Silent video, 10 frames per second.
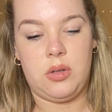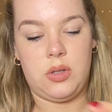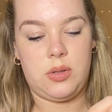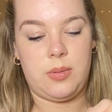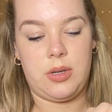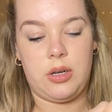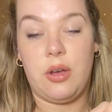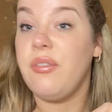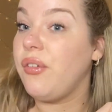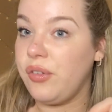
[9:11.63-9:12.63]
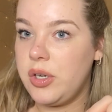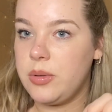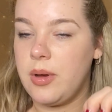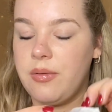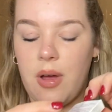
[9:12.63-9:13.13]
So we're gonna go for
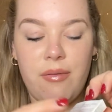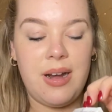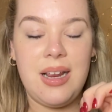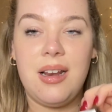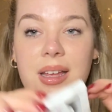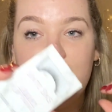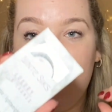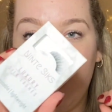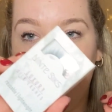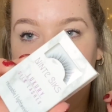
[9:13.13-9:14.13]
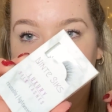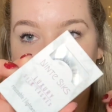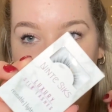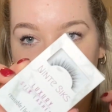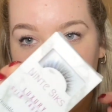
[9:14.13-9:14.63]
312. I really like the little packaging. It's